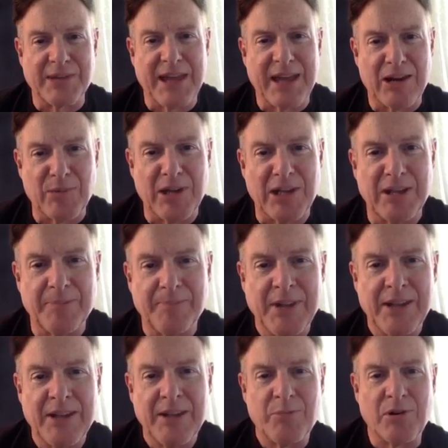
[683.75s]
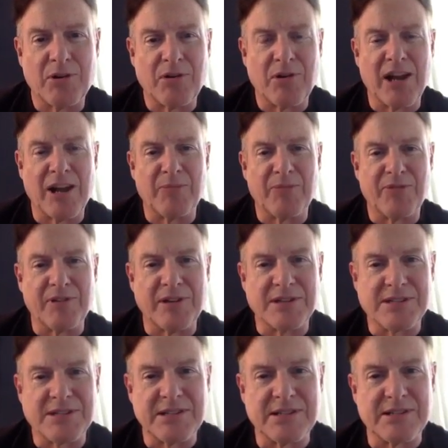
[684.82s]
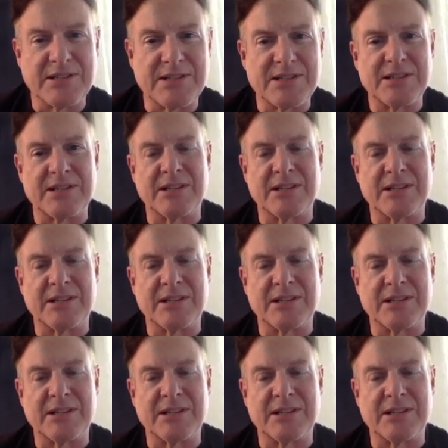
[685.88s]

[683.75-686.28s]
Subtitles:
academy program, for instance.